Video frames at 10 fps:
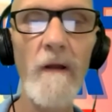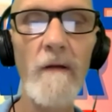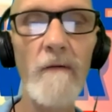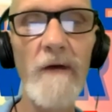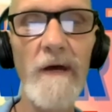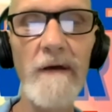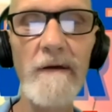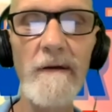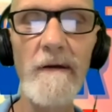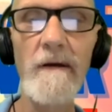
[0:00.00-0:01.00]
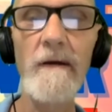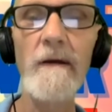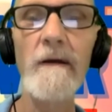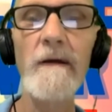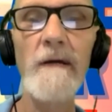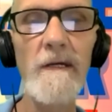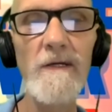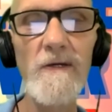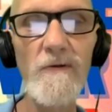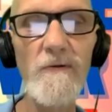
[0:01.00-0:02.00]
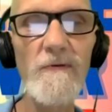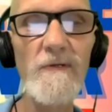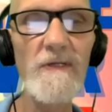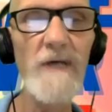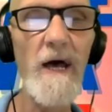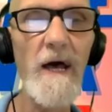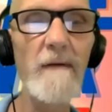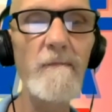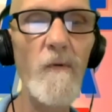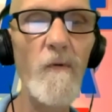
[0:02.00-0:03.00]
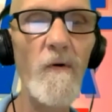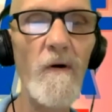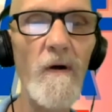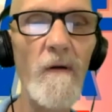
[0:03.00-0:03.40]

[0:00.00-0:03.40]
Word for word: Okay. Can you say more